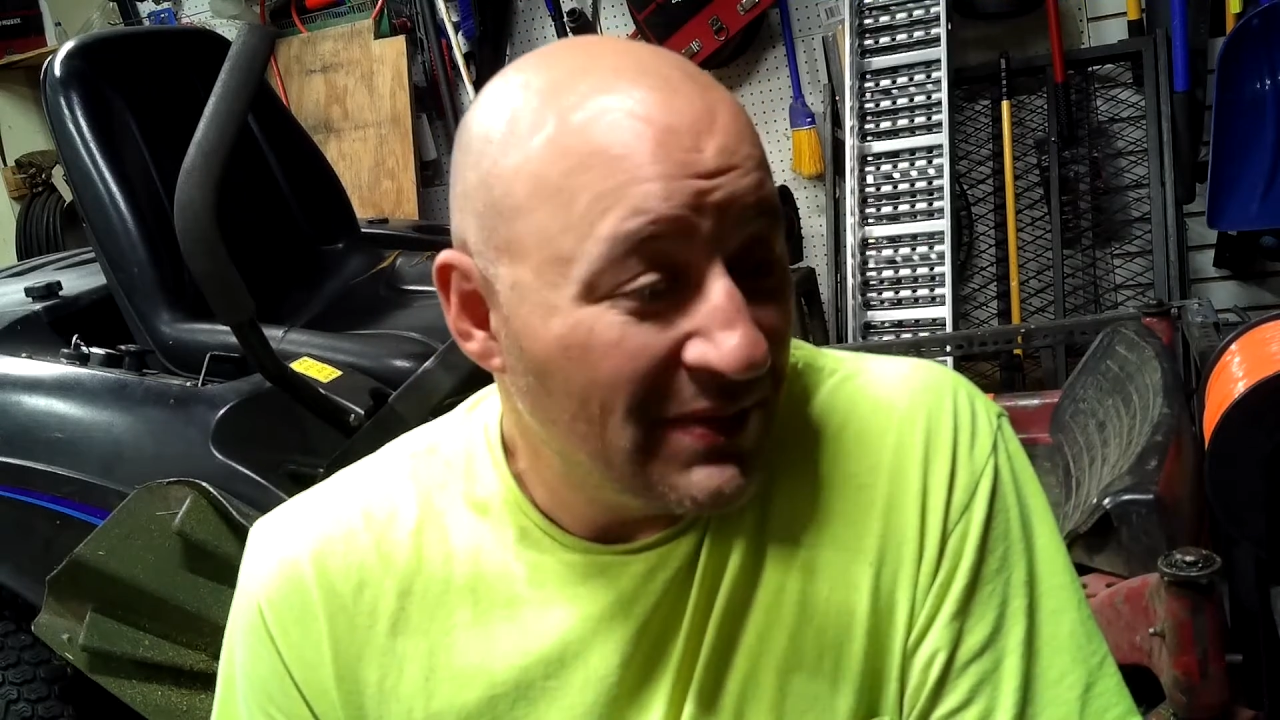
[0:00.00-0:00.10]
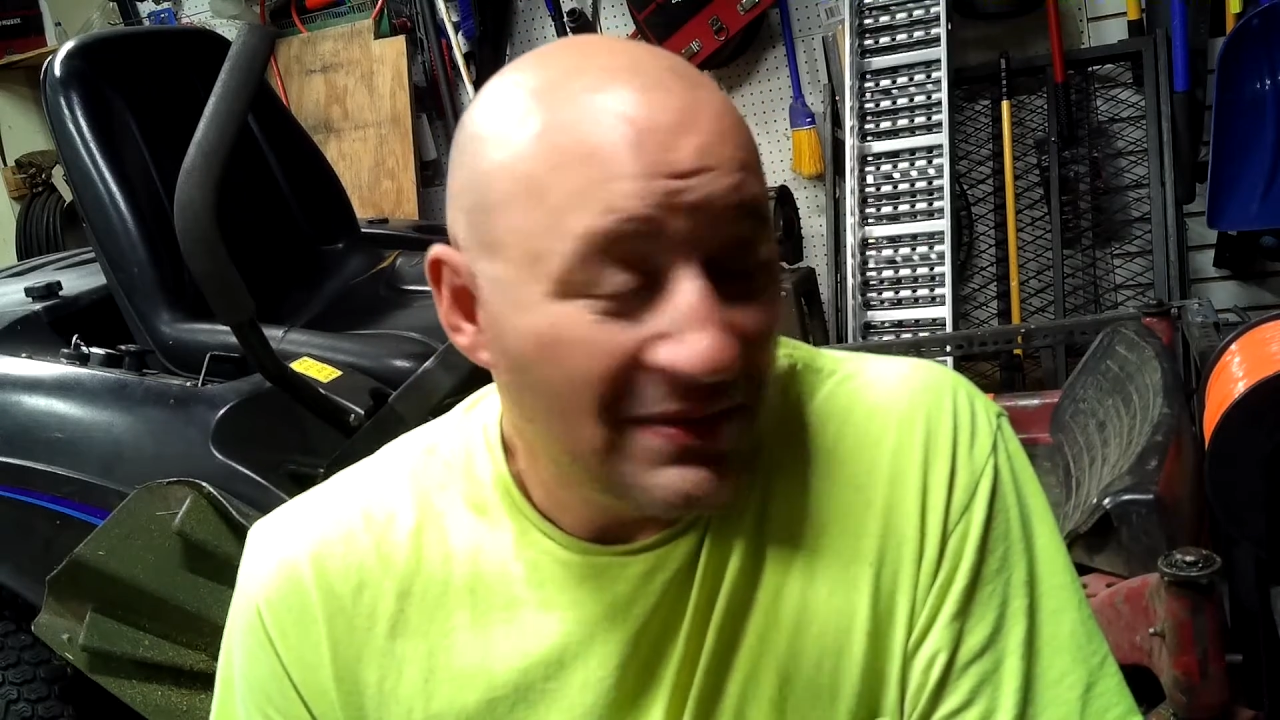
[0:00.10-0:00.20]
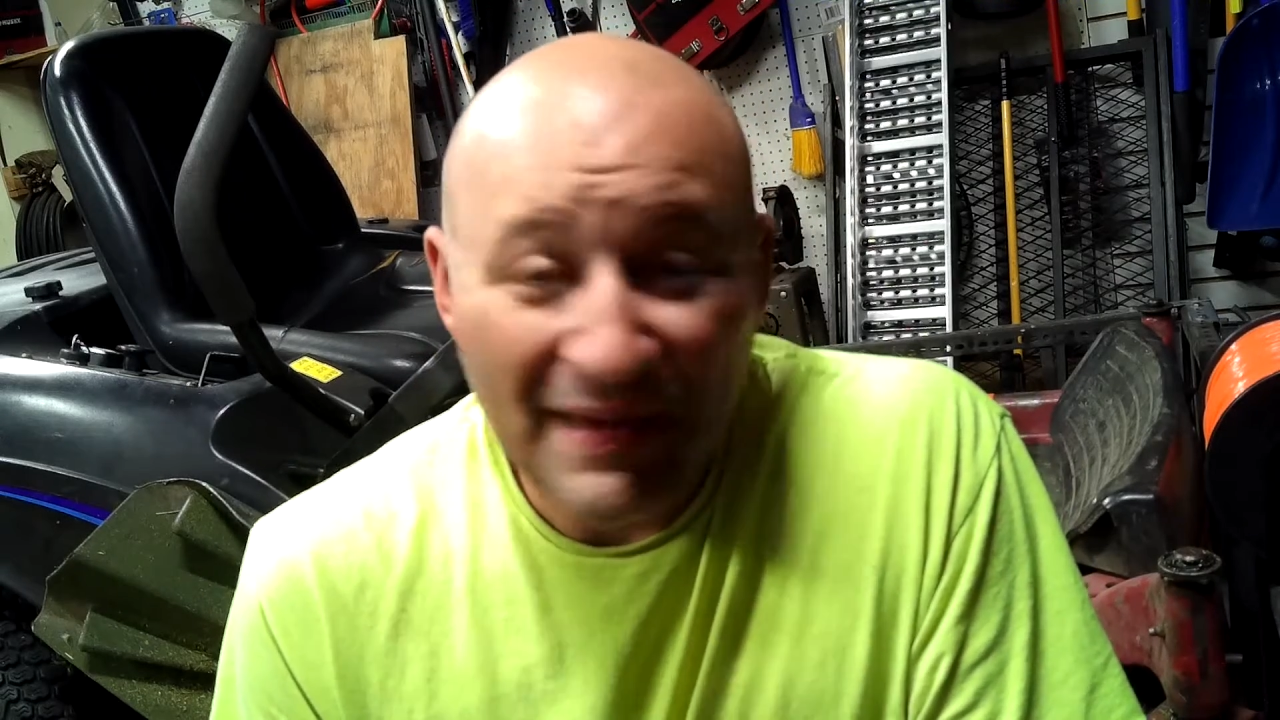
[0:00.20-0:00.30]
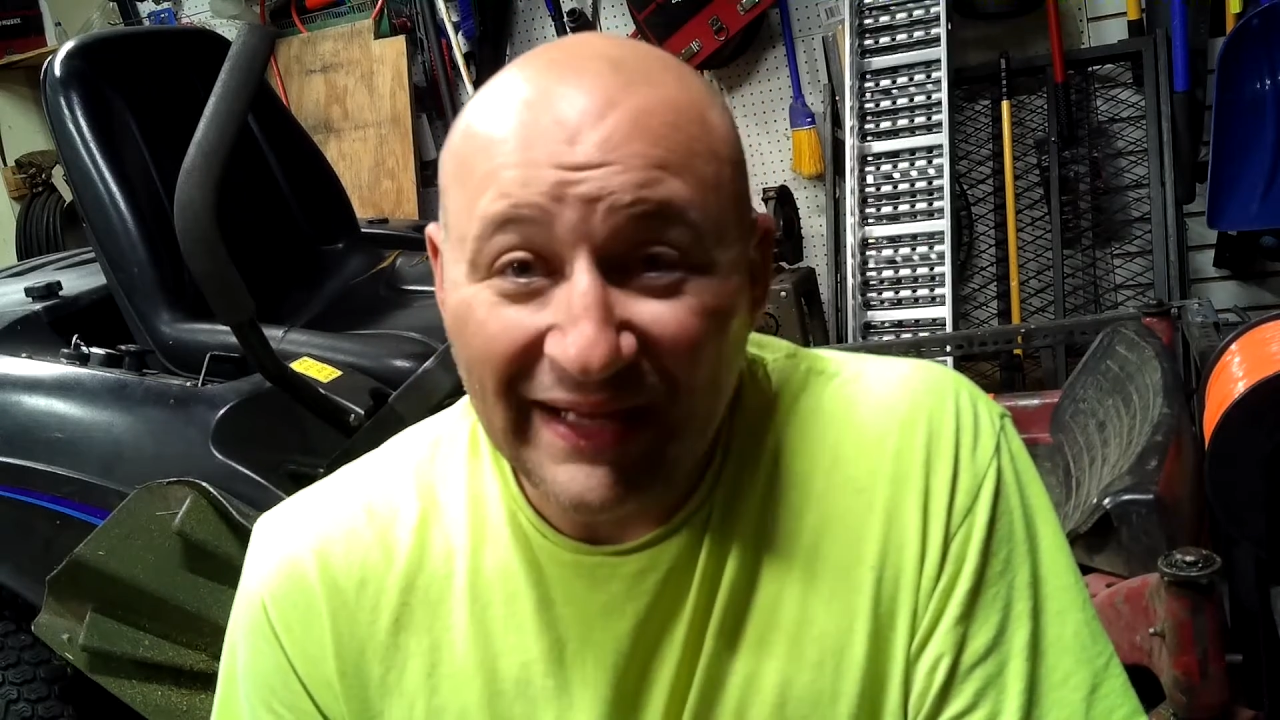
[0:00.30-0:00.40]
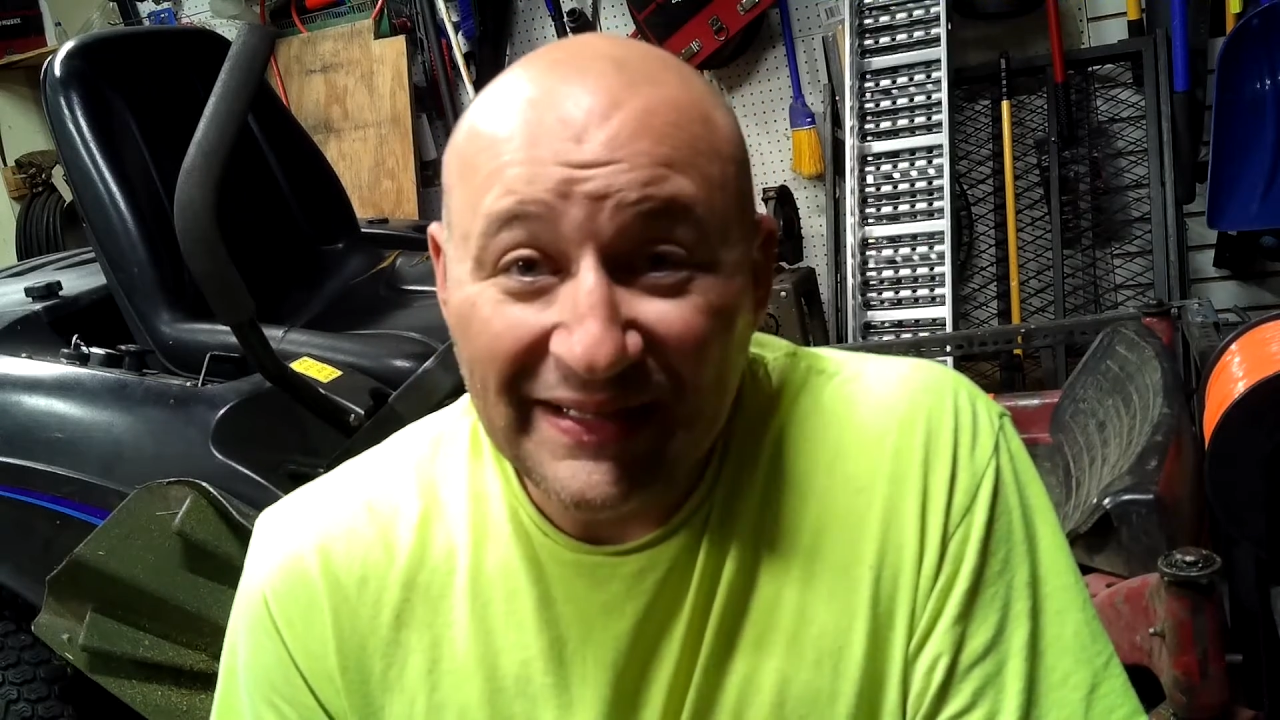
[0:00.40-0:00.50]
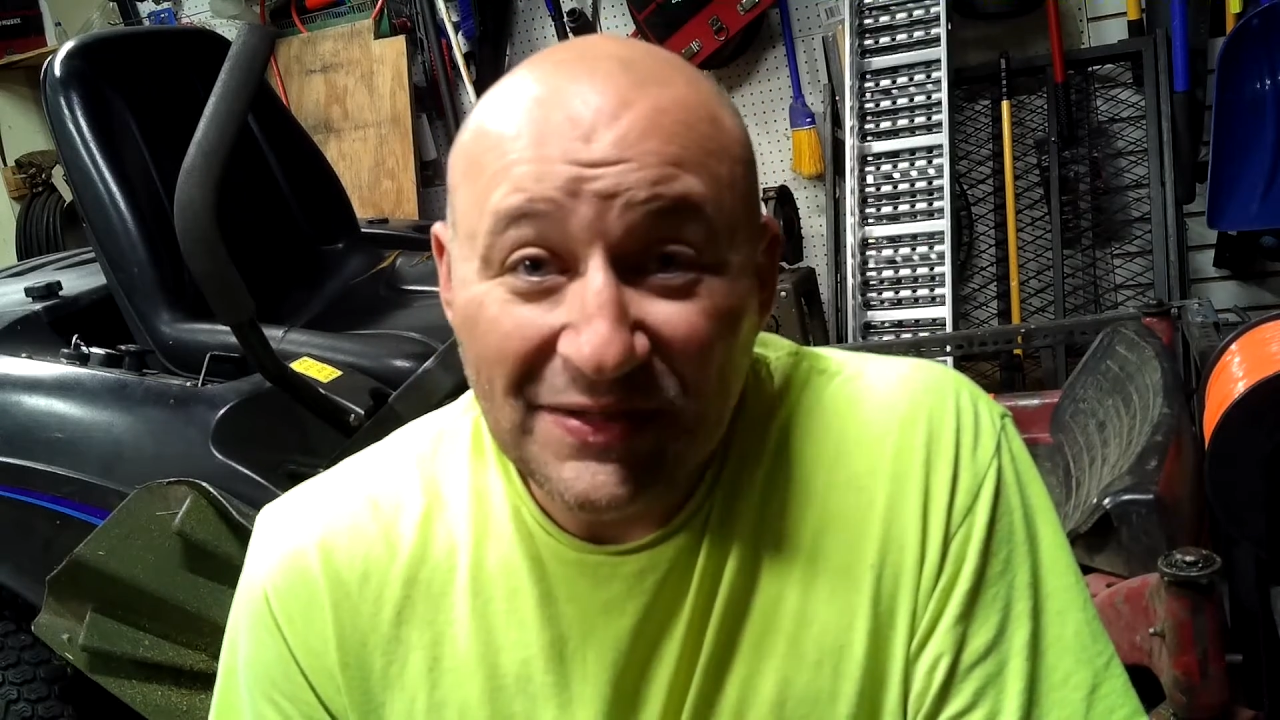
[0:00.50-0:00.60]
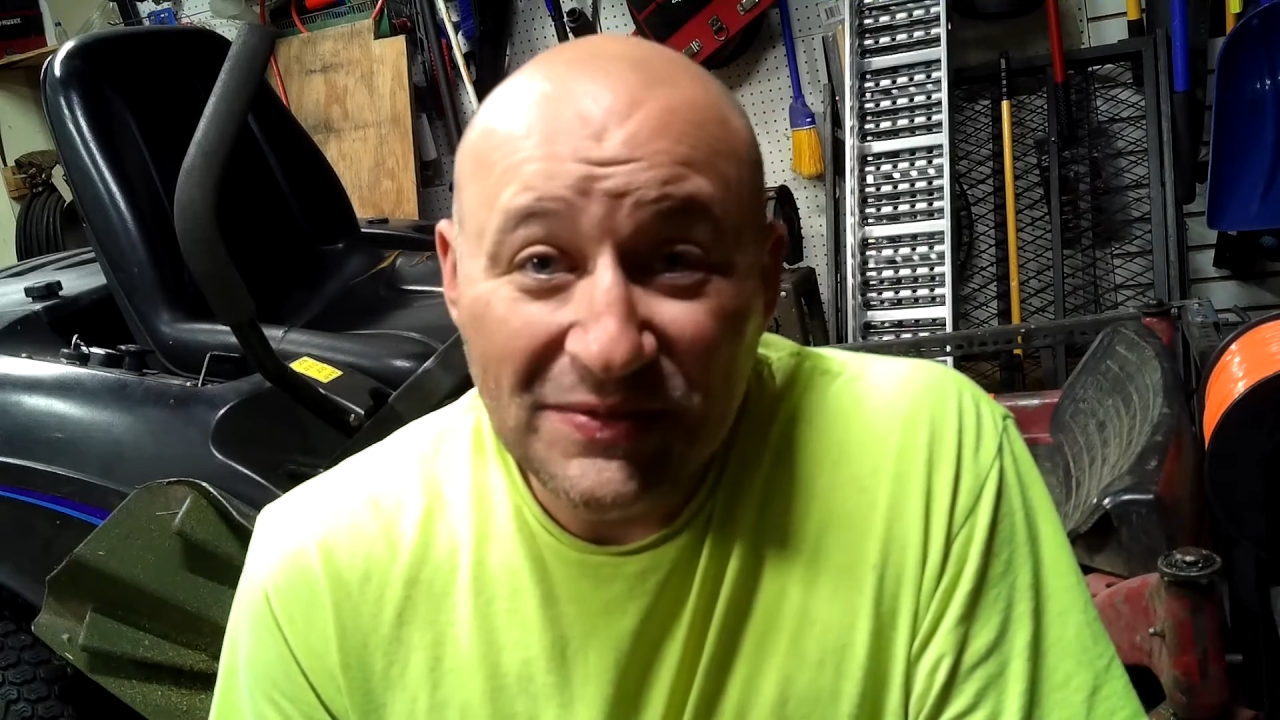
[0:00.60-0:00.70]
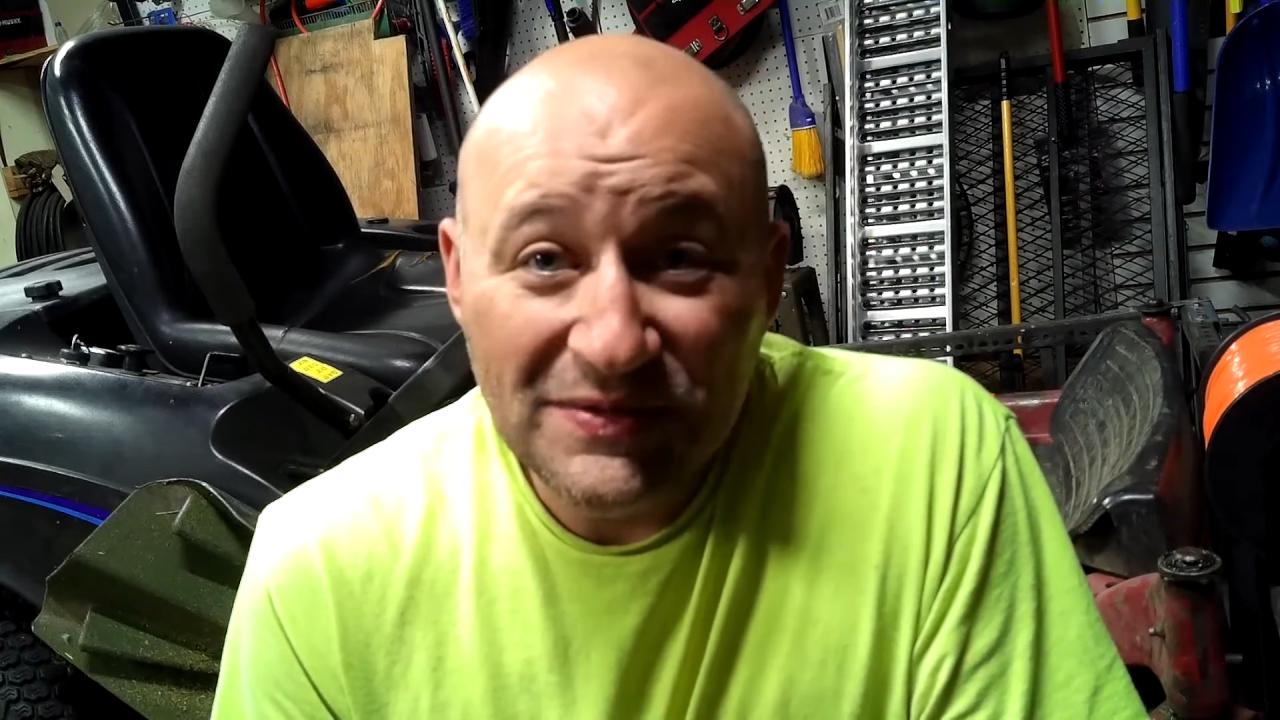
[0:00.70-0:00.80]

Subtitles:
the magneto's